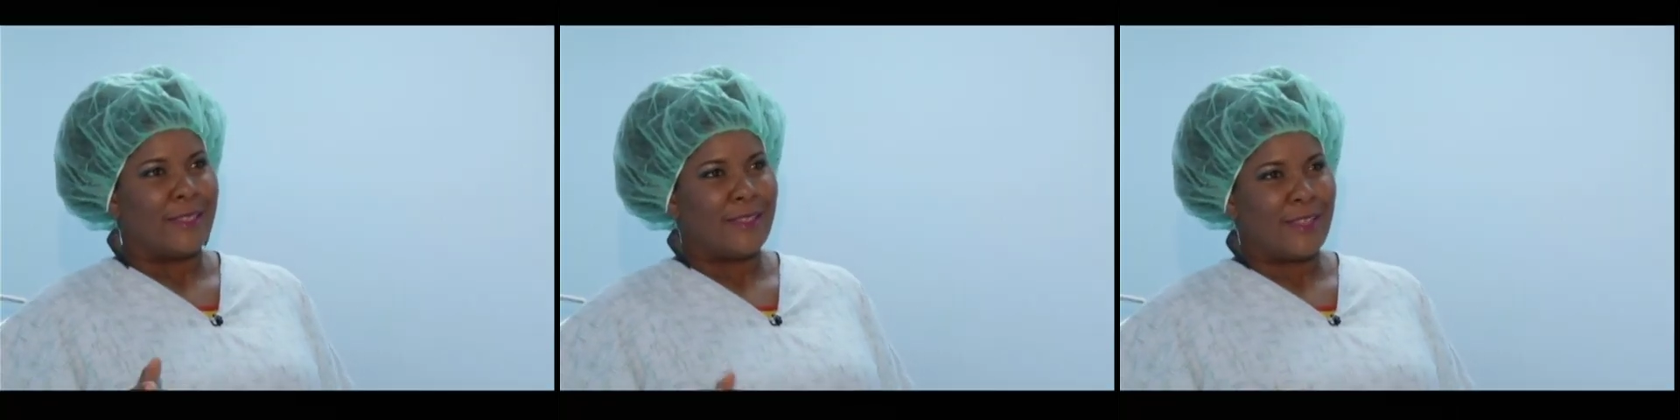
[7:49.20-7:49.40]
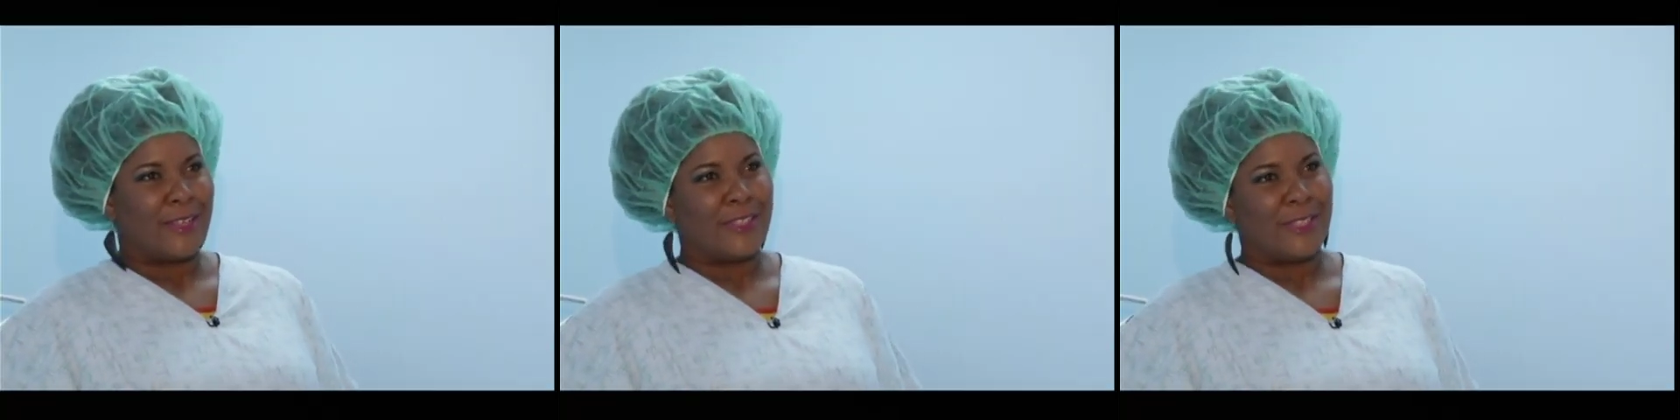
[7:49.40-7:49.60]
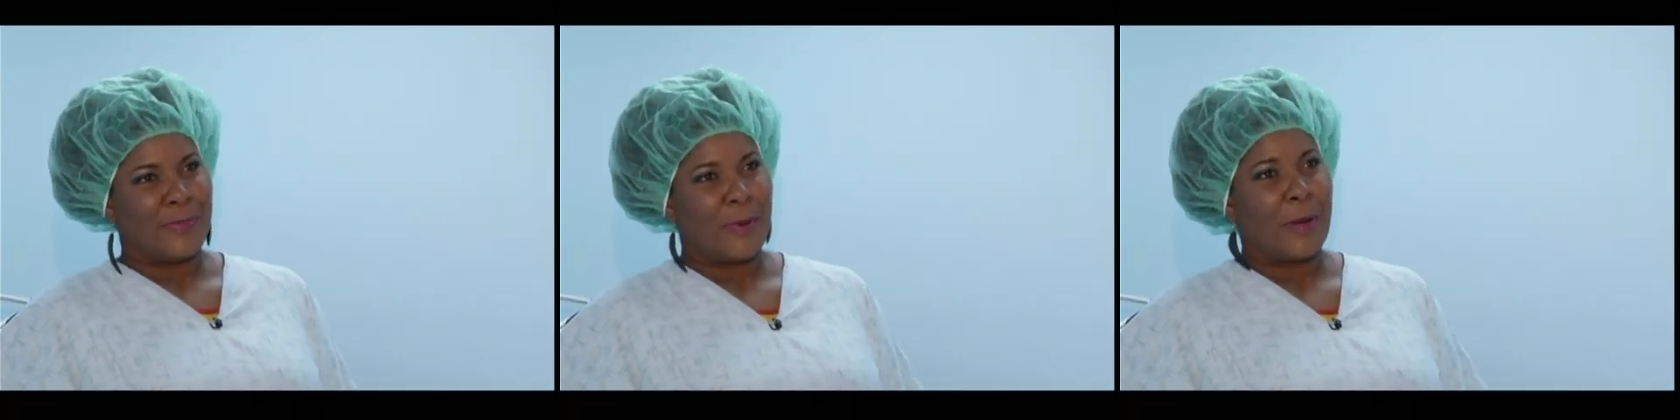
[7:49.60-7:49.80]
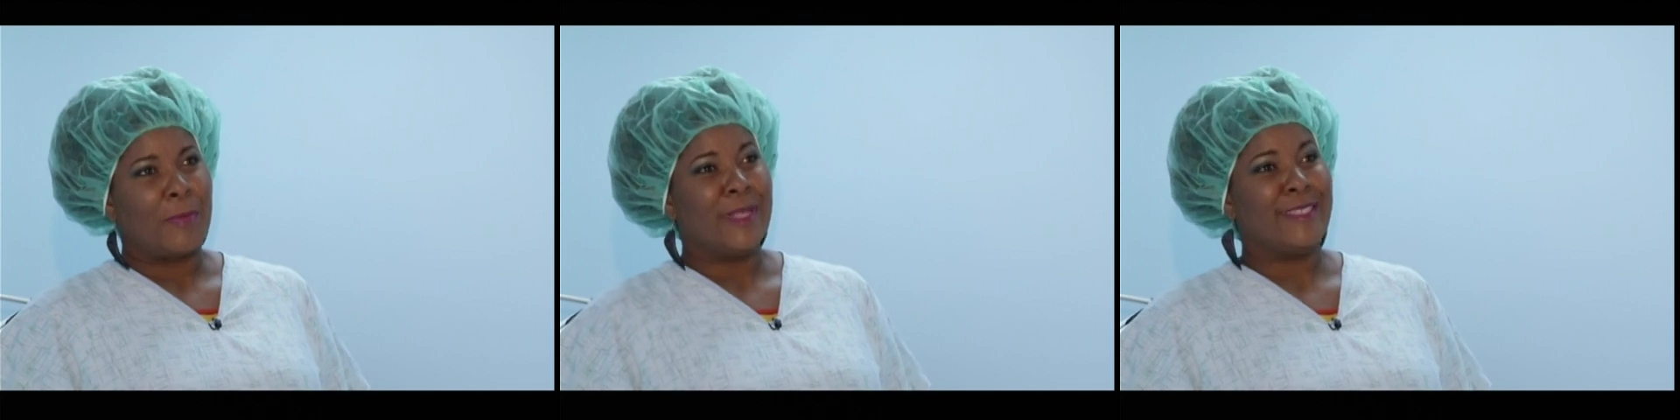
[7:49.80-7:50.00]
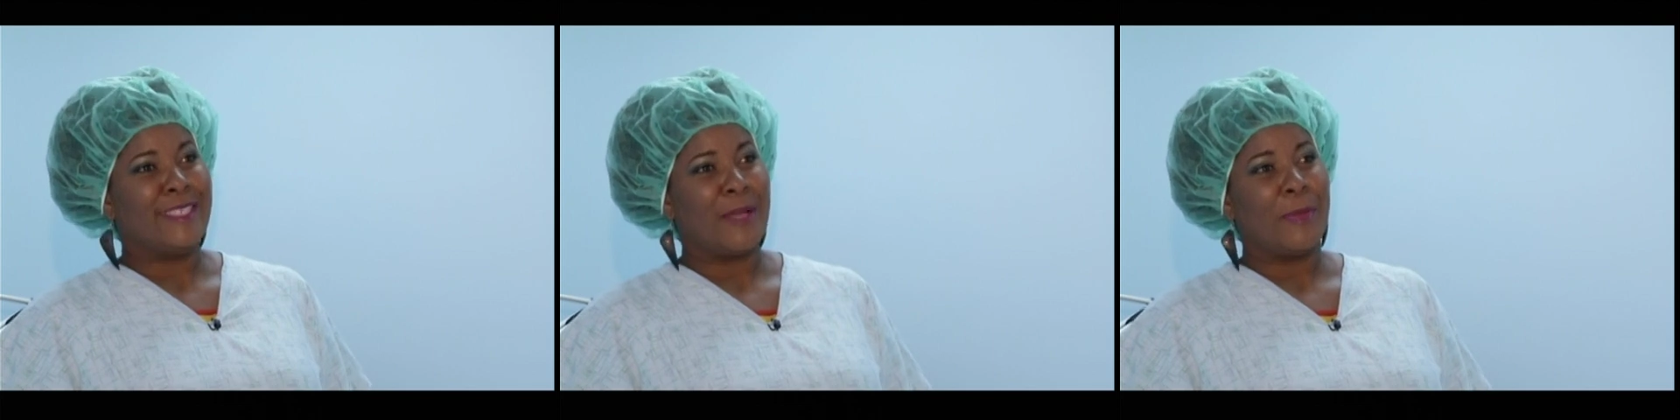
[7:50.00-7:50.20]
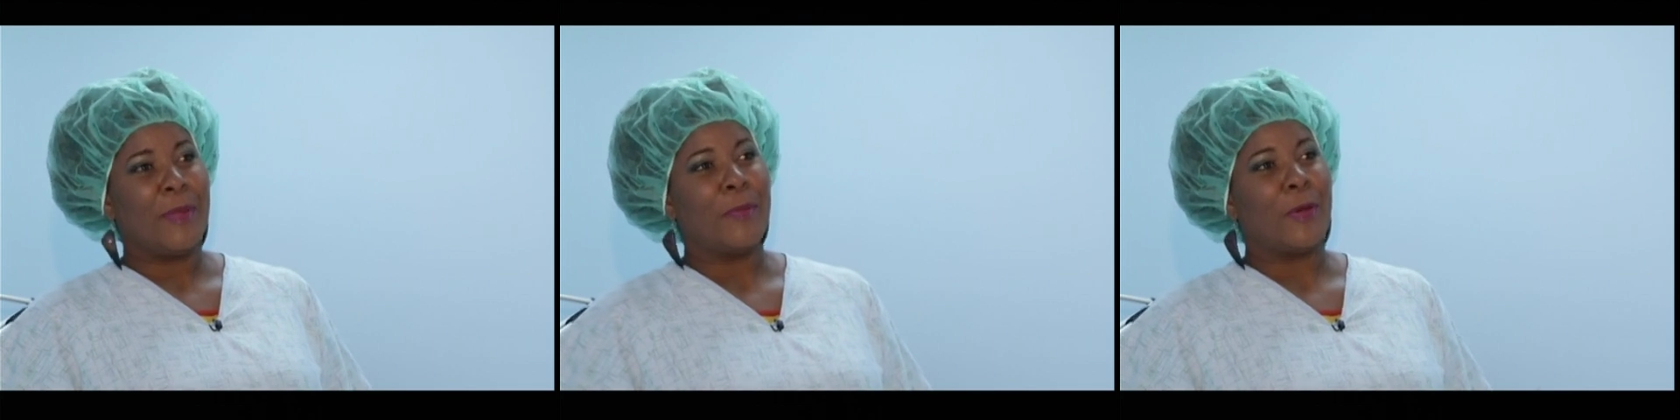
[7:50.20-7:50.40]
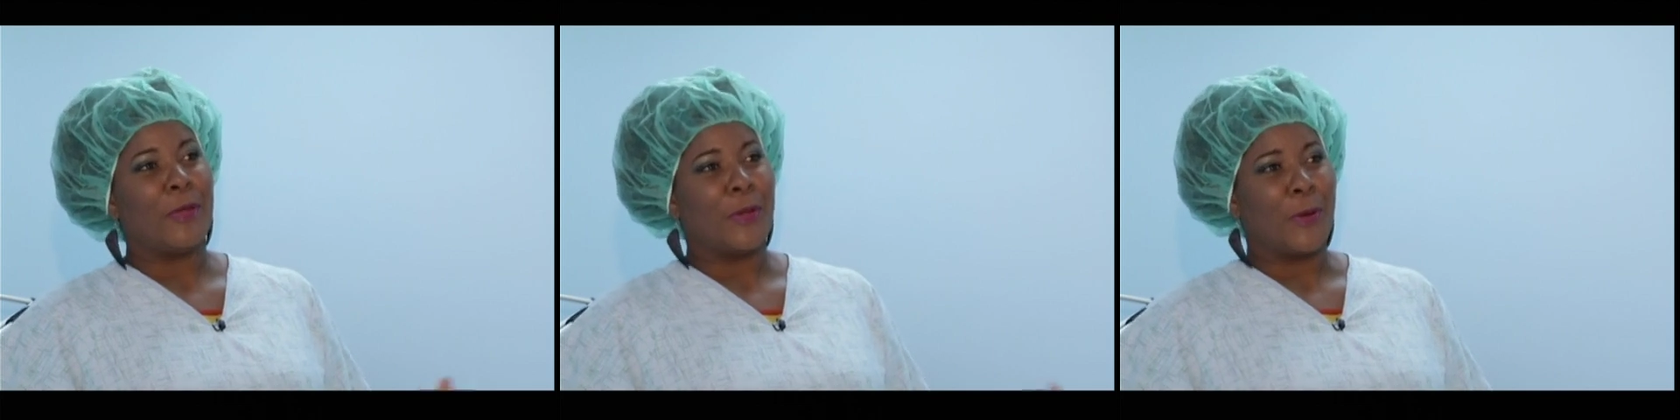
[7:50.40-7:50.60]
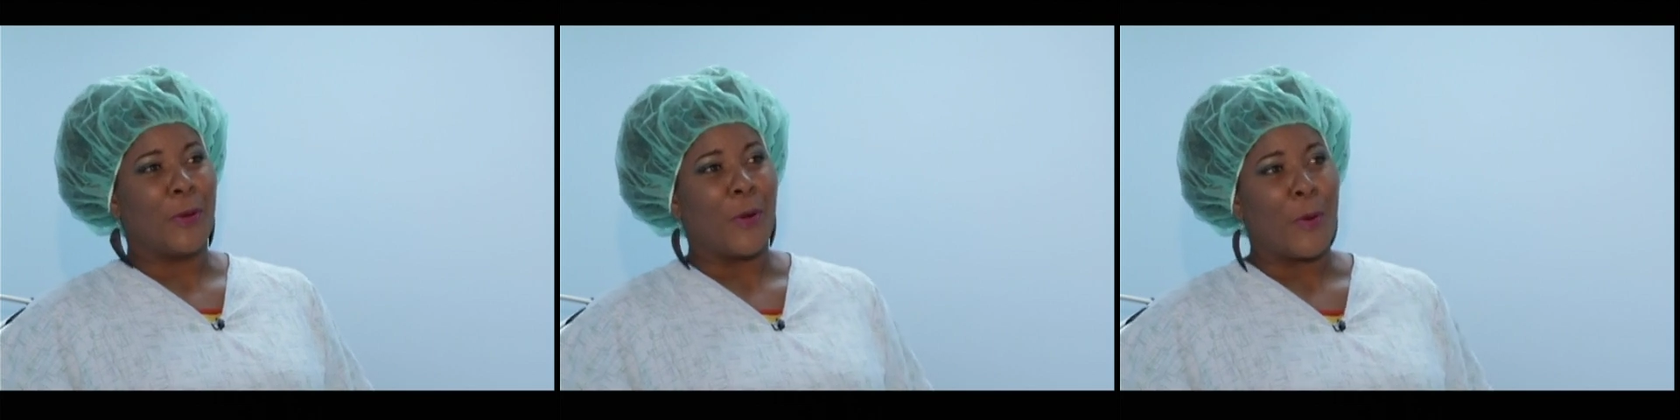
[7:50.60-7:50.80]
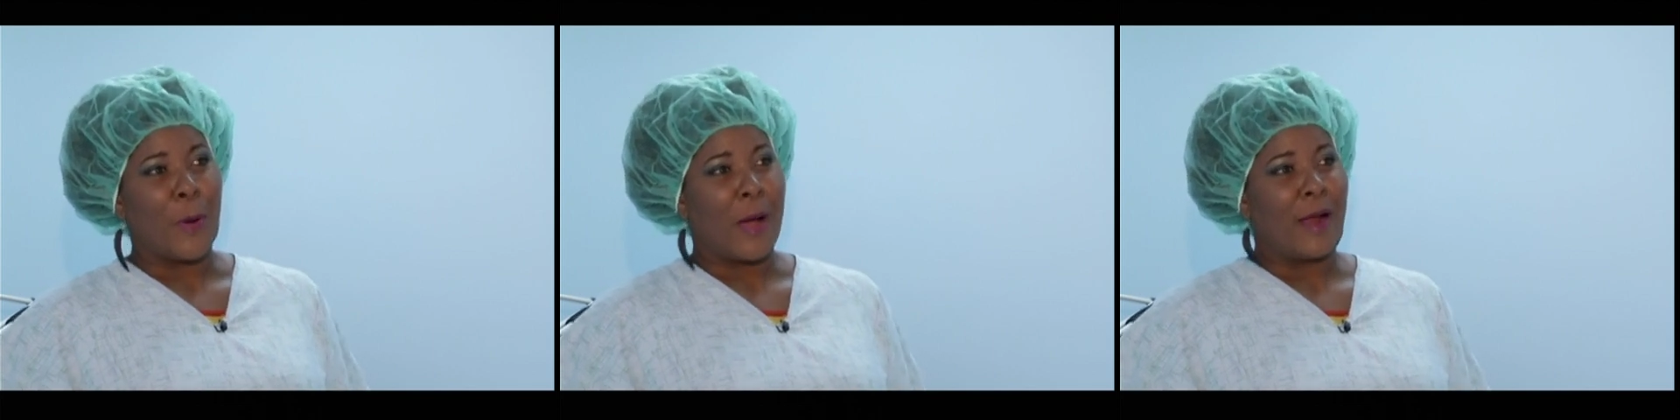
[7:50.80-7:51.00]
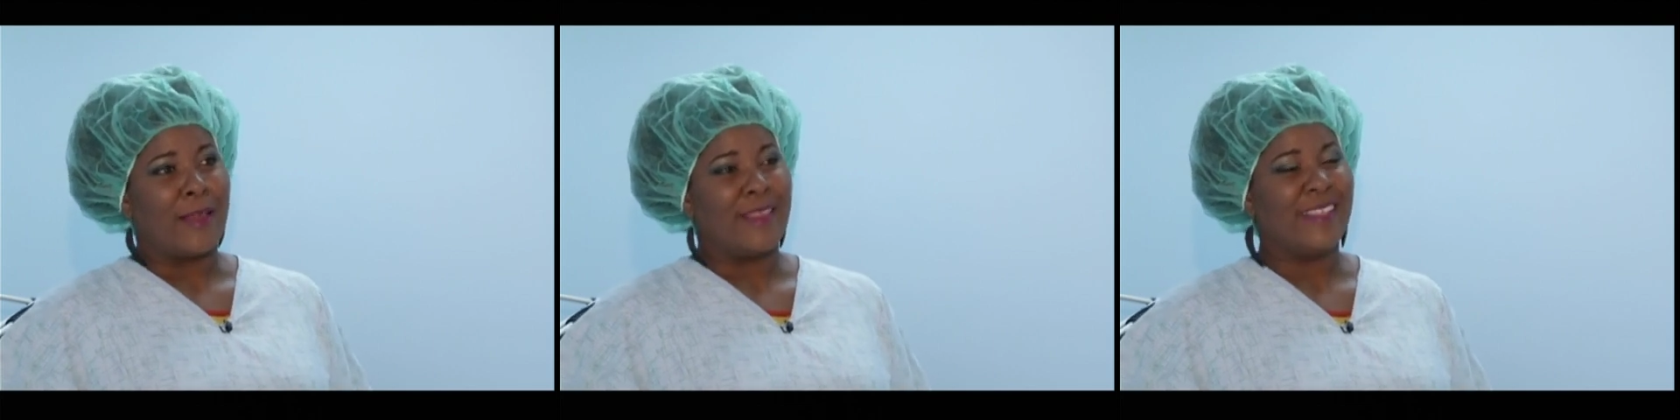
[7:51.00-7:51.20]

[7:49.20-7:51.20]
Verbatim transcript: Dr. Sparman, tell me about your OR.